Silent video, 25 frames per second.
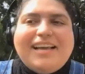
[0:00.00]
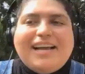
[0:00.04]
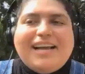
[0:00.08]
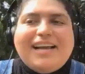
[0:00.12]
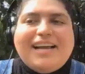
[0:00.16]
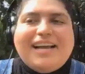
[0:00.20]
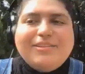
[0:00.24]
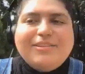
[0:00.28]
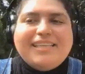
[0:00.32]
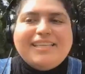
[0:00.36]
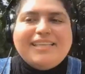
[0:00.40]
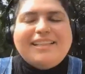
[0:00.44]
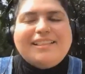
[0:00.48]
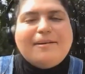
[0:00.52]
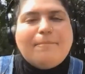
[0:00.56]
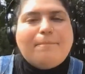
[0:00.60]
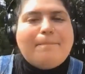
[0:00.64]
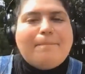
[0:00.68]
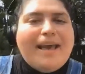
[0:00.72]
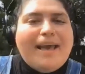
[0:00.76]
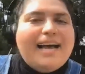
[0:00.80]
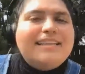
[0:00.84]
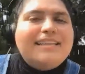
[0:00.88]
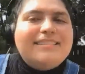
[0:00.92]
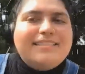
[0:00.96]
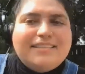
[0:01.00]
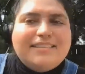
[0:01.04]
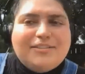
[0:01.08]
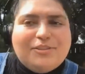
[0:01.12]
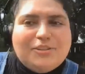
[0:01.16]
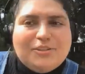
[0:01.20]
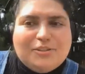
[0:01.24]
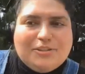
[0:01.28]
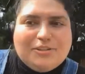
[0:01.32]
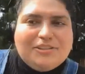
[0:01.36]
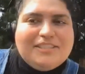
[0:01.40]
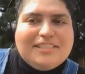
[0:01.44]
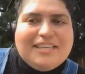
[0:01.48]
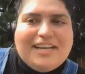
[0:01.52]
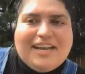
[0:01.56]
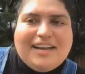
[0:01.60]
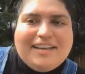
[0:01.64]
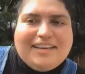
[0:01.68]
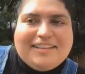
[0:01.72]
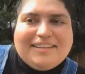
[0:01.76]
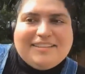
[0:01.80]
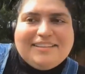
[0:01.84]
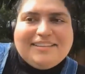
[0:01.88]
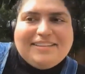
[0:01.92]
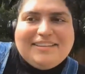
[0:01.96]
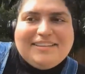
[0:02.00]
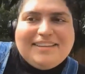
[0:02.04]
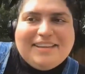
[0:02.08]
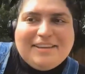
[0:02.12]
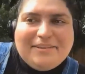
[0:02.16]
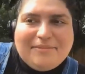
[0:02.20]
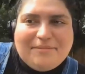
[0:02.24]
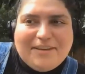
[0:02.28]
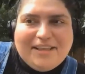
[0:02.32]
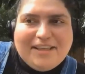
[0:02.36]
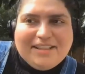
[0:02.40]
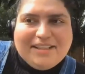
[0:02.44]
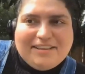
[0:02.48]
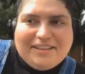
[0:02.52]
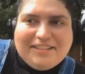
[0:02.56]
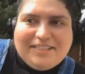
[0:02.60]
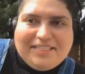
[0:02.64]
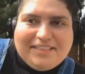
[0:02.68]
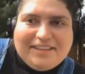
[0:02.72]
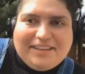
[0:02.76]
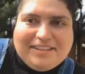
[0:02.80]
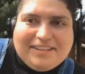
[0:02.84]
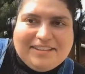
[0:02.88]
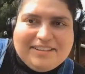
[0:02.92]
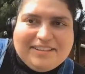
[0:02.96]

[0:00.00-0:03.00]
I'll take the passenger side if anything.